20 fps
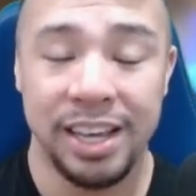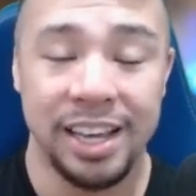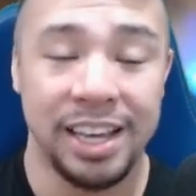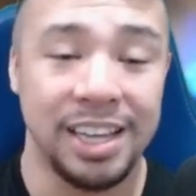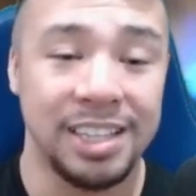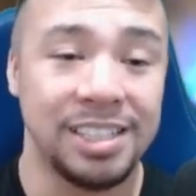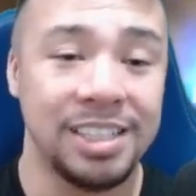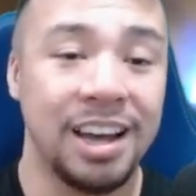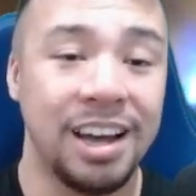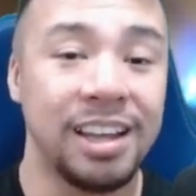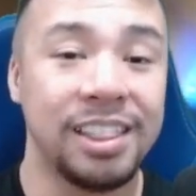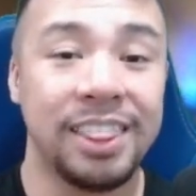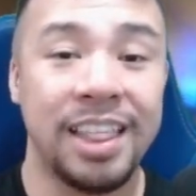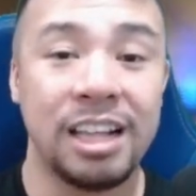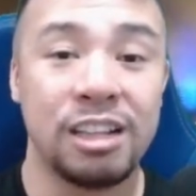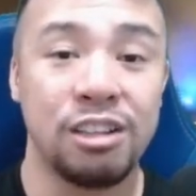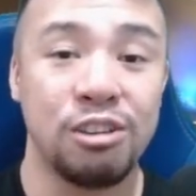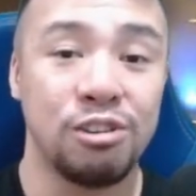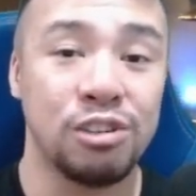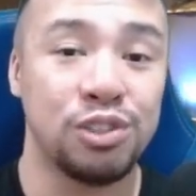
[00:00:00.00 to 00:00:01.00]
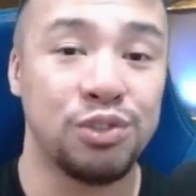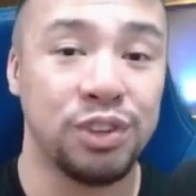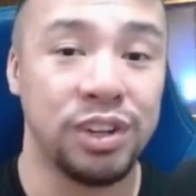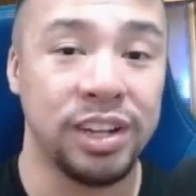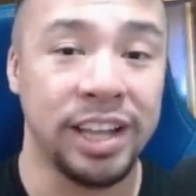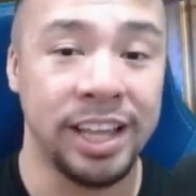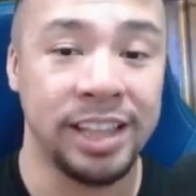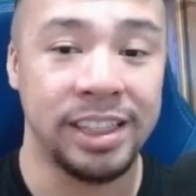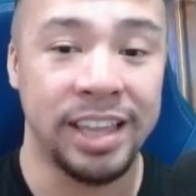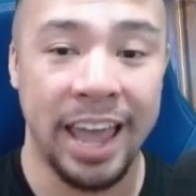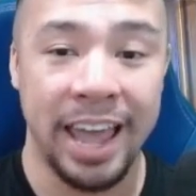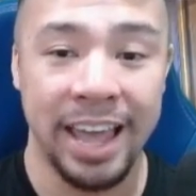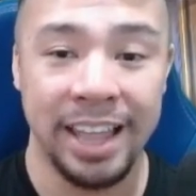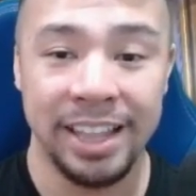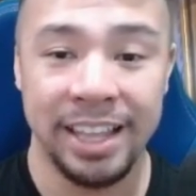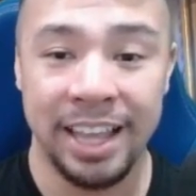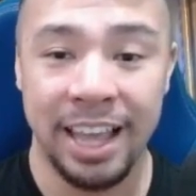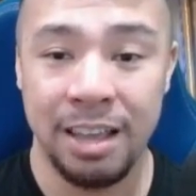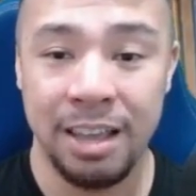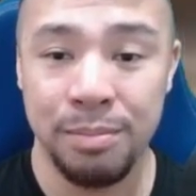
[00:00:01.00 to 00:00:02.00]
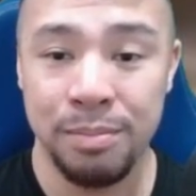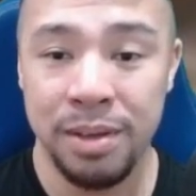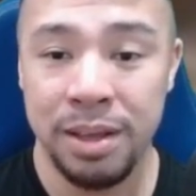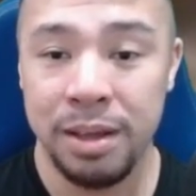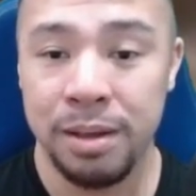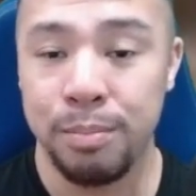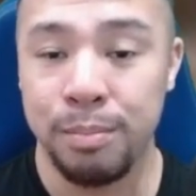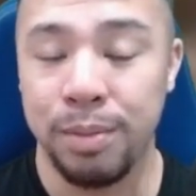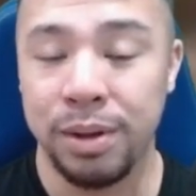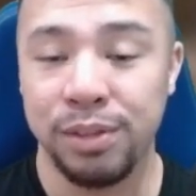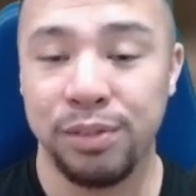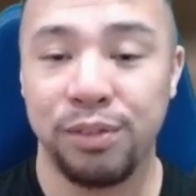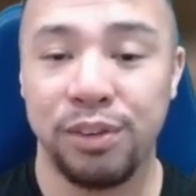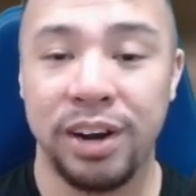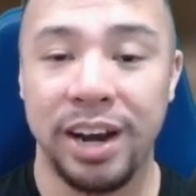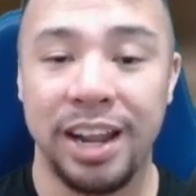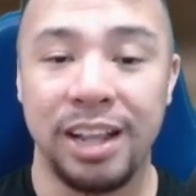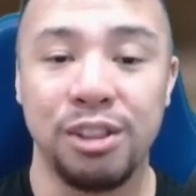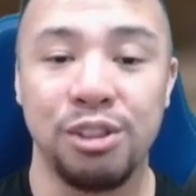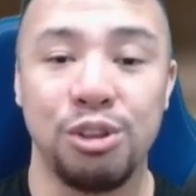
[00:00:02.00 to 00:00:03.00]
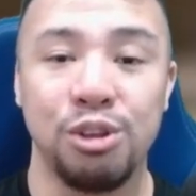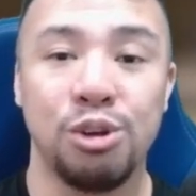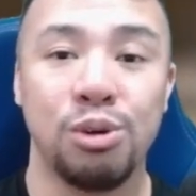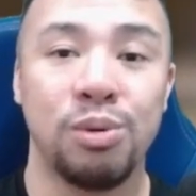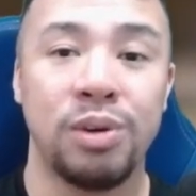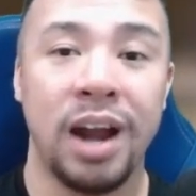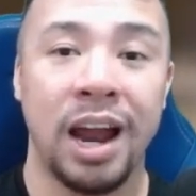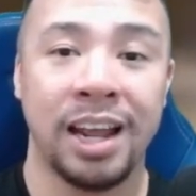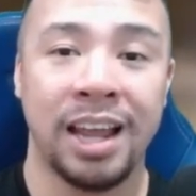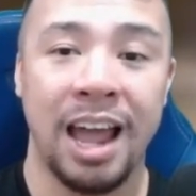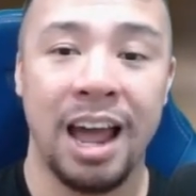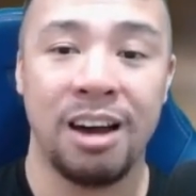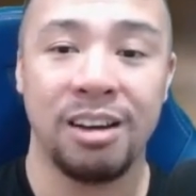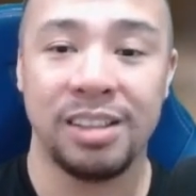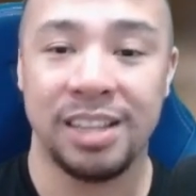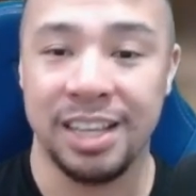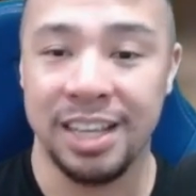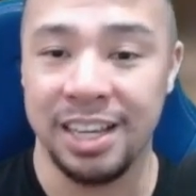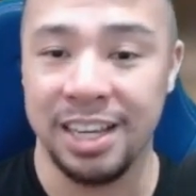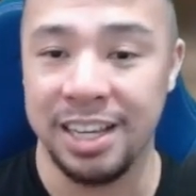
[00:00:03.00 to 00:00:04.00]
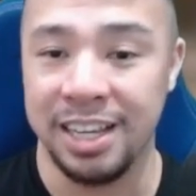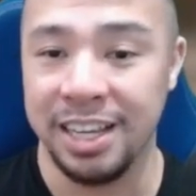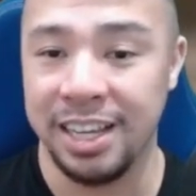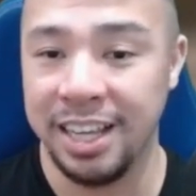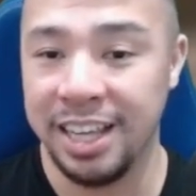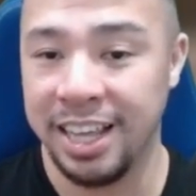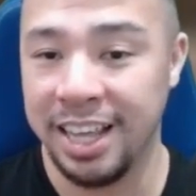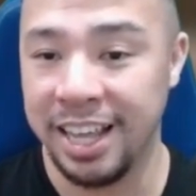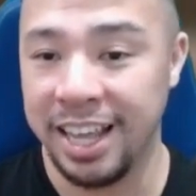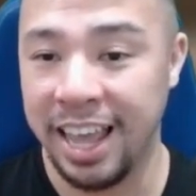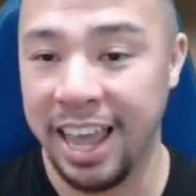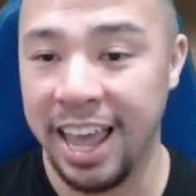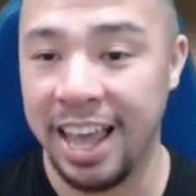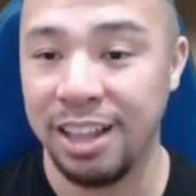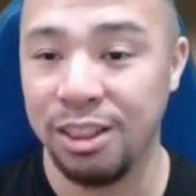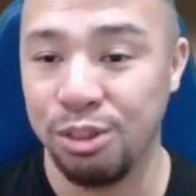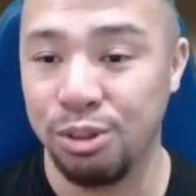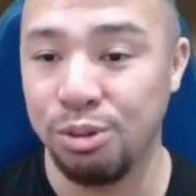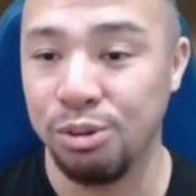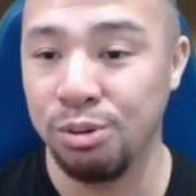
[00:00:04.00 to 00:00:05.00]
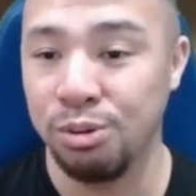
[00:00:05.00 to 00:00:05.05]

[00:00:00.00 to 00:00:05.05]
He's not that useful in the end game, but for a newer account, he can